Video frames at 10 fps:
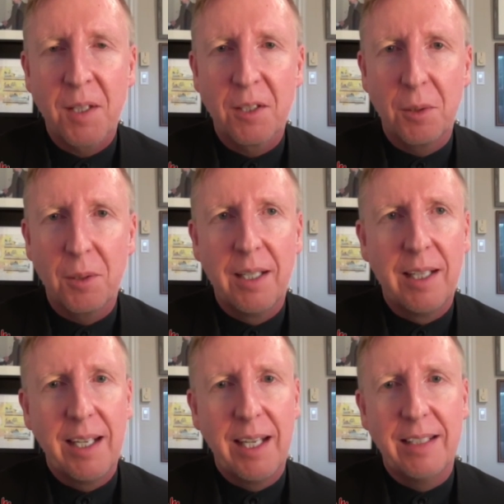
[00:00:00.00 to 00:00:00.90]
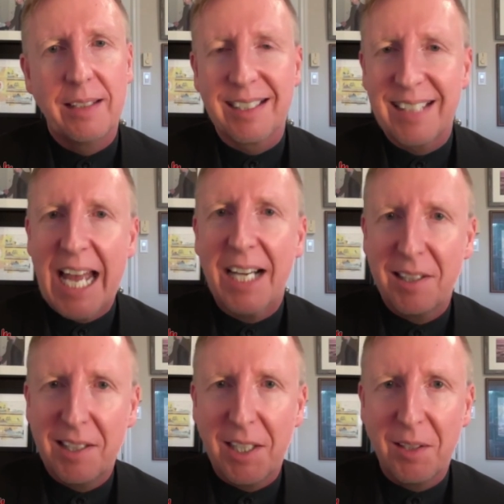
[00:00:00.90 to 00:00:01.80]
So it is a sad
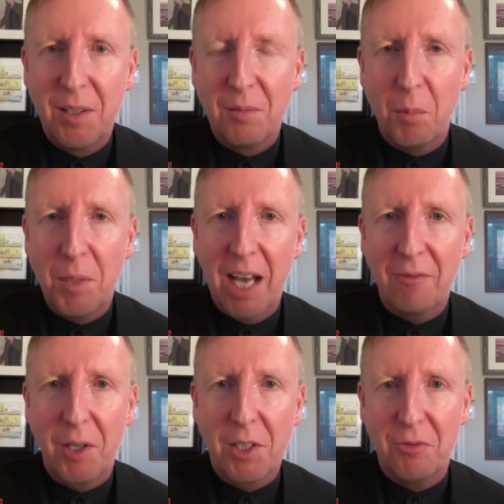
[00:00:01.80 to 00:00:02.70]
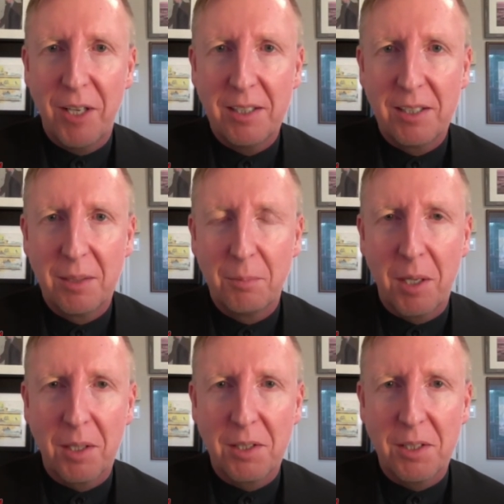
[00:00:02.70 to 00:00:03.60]
thing when we have our defense
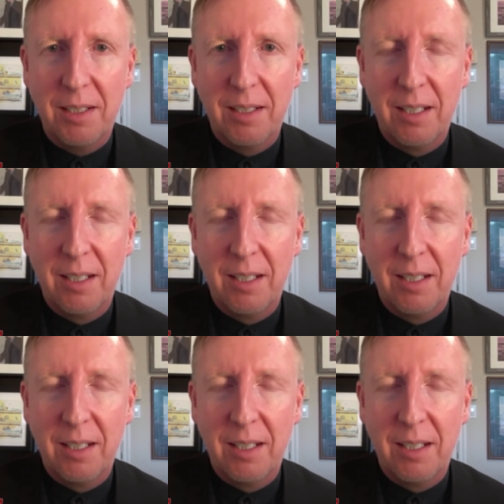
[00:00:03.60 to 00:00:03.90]
policy